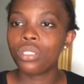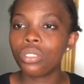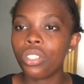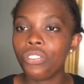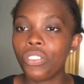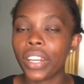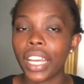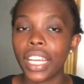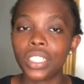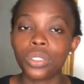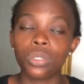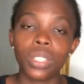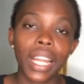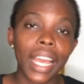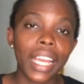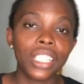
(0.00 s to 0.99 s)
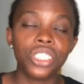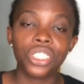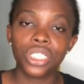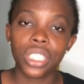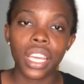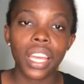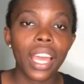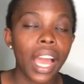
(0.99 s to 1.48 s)
Do not forget to like,
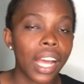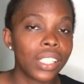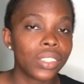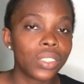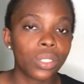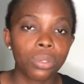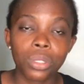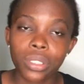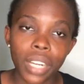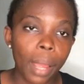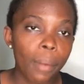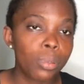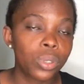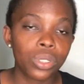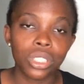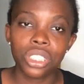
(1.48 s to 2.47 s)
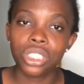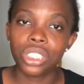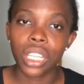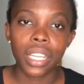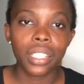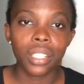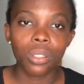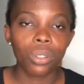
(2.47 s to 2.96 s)
share, and subscribe to this
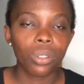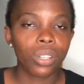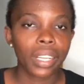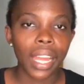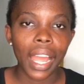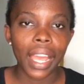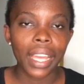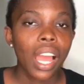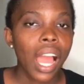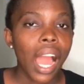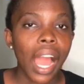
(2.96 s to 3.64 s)
channel, guys.